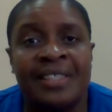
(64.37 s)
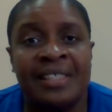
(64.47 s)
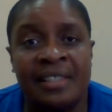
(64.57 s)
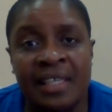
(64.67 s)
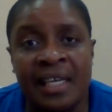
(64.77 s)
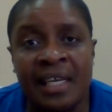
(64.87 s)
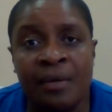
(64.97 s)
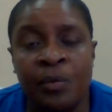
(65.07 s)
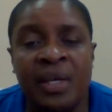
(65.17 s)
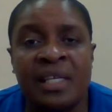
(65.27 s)

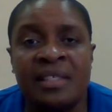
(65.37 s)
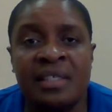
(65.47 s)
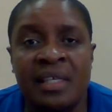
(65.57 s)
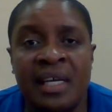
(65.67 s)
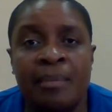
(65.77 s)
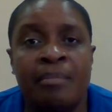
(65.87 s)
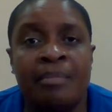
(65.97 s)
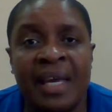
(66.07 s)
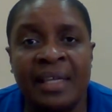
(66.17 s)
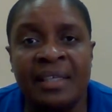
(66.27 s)
Today, we are
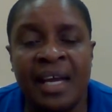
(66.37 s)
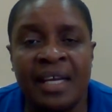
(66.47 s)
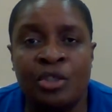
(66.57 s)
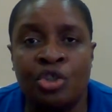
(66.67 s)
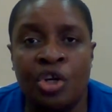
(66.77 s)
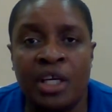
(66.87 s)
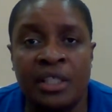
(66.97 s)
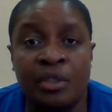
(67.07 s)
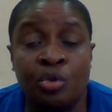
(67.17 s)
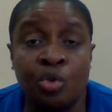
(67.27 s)
seeing men as young
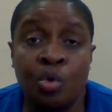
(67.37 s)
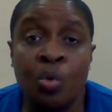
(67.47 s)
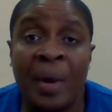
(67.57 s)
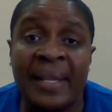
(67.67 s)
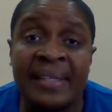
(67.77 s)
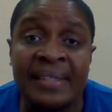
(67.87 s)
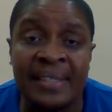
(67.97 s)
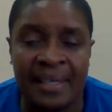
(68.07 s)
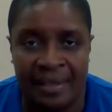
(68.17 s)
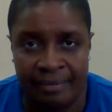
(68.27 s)
as
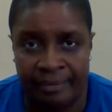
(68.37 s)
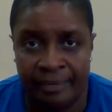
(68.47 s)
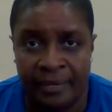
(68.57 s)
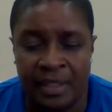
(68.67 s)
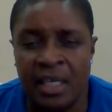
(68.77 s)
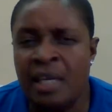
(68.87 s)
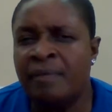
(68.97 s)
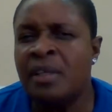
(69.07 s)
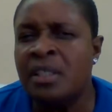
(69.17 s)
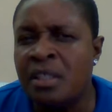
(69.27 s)
20,
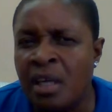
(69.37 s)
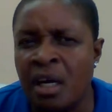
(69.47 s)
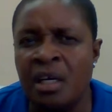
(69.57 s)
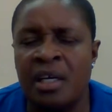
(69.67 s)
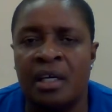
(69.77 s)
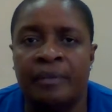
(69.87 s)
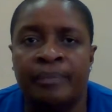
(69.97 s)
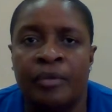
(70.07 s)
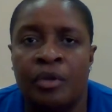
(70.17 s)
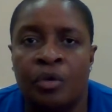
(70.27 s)
even younger,
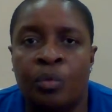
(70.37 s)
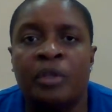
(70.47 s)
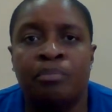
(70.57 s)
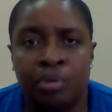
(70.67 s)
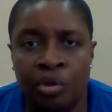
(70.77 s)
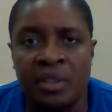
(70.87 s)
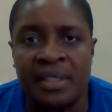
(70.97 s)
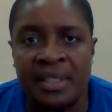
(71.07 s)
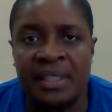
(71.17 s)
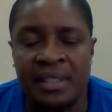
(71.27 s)
with
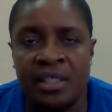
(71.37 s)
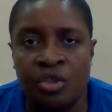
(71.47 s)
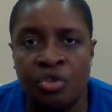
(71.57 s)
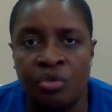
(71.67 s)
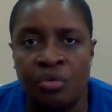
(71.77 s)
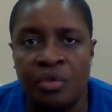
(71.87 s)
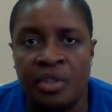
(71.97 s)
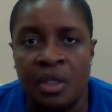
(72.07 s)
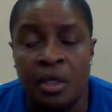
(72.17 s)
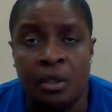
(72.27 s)
prostate
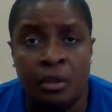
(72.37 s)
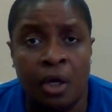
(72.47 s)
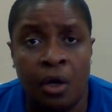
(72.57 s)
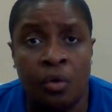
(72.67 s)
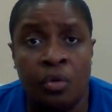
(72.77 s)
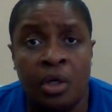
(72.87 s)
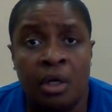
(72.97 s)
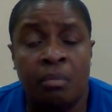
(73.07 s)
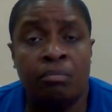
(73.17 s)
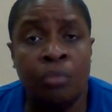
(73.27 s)
issues. Now,
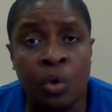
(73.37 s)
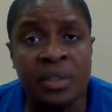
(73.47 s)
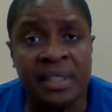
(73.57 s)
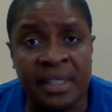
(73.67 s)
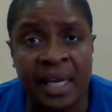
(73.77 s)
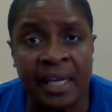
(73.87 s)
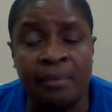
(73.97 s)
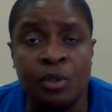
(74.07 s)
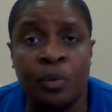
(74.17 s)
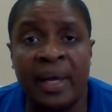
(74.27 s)
most
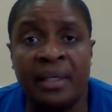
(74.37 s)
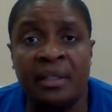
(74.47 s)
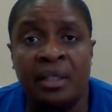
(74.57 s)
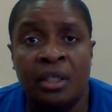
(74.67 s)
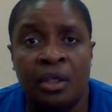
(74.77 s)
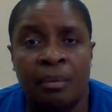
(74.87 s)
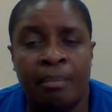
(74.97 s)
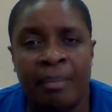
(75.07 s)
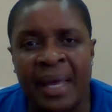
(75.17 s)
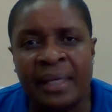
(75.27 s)
times when
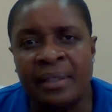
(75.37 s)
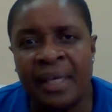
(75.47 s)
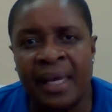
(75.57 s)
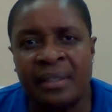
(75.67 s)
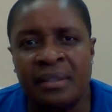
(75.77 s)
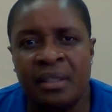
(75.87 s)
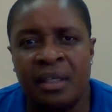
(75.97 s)
men get